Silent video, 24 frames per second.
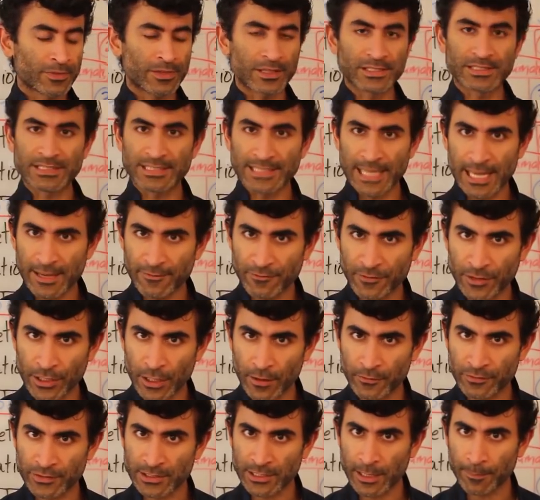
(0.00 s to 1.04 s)
the
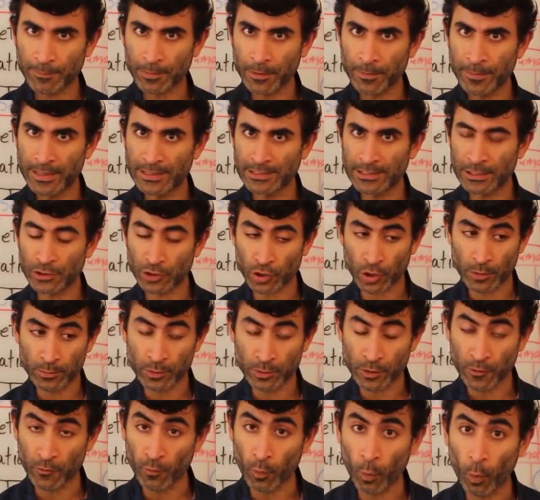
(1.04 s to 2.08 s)
safety of supplements in
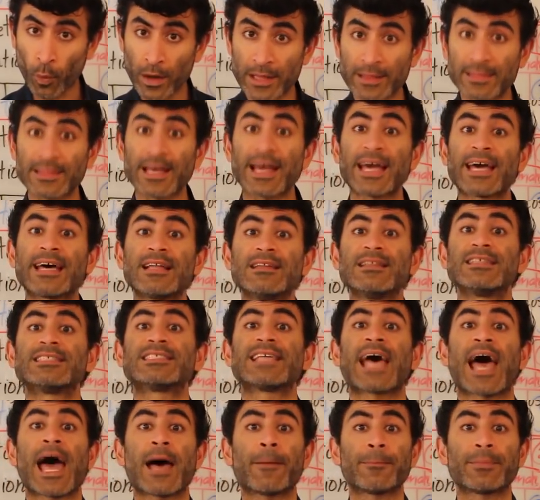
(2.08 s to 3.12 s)
terms of what the hell is
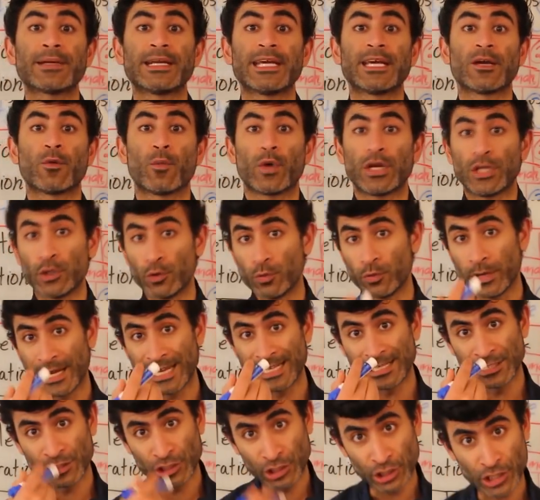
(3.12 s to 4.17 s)
happening when you
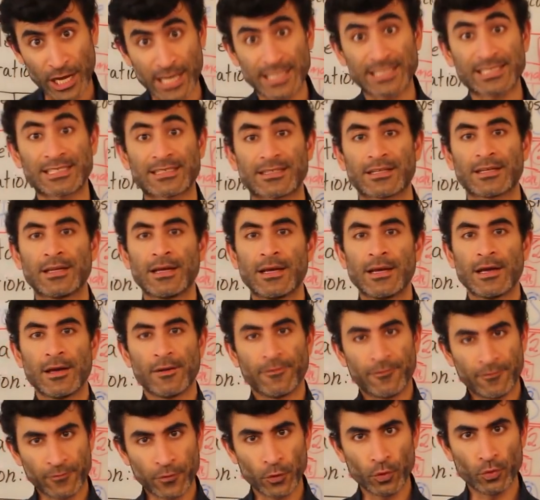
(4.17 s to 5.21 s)
ingest
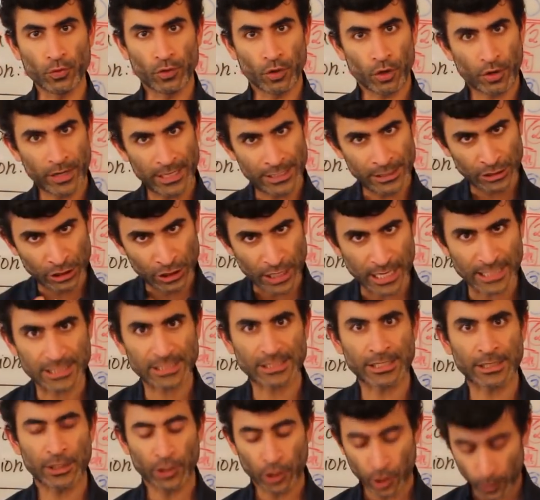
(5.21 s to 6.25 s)
food or
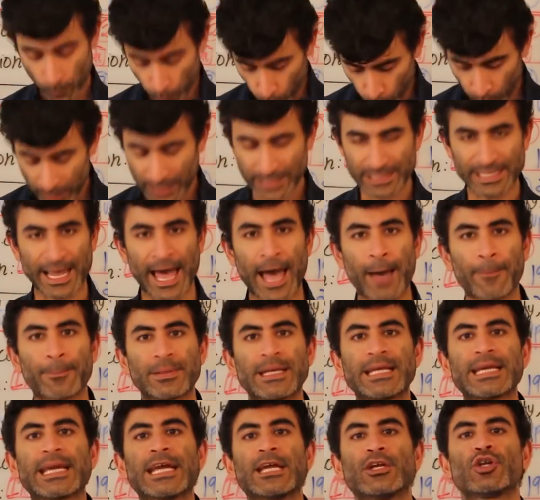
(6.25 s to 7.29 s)
ingest an herb, what is
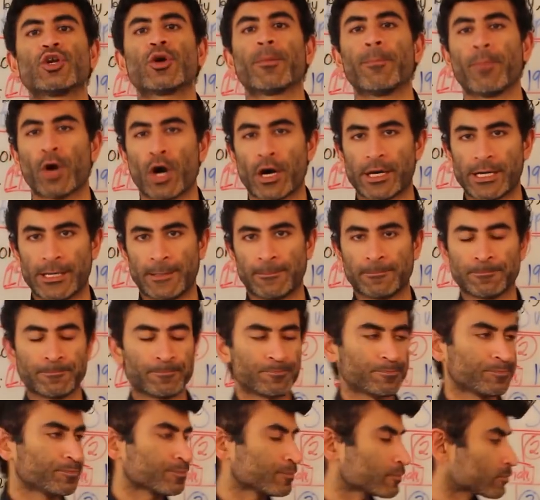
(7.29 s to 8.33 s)
happening in your body.
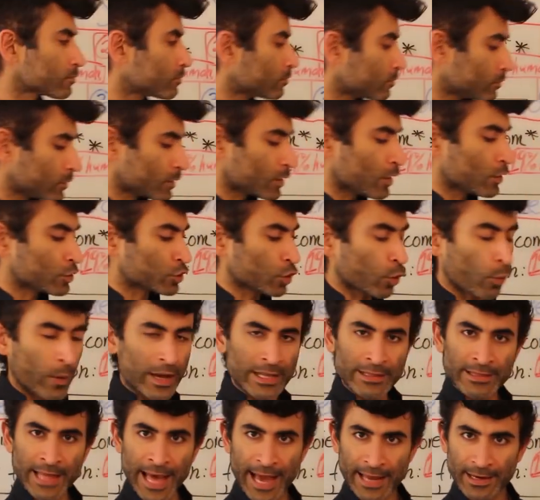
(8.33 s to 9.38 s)
So
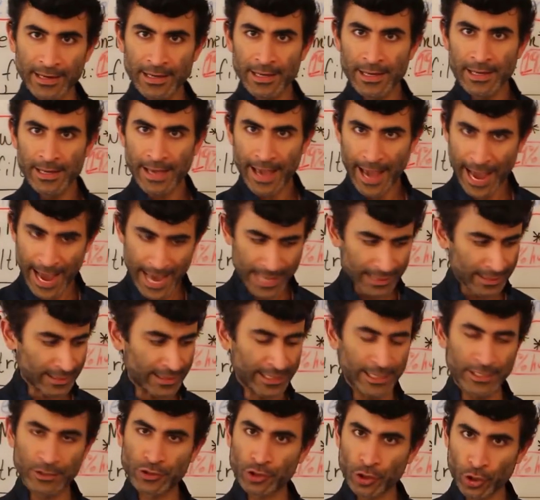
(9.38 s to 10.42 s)
when that
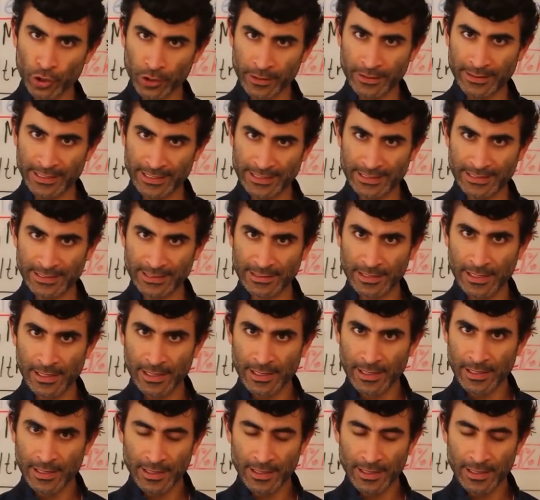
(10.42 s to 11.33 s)
athlete took this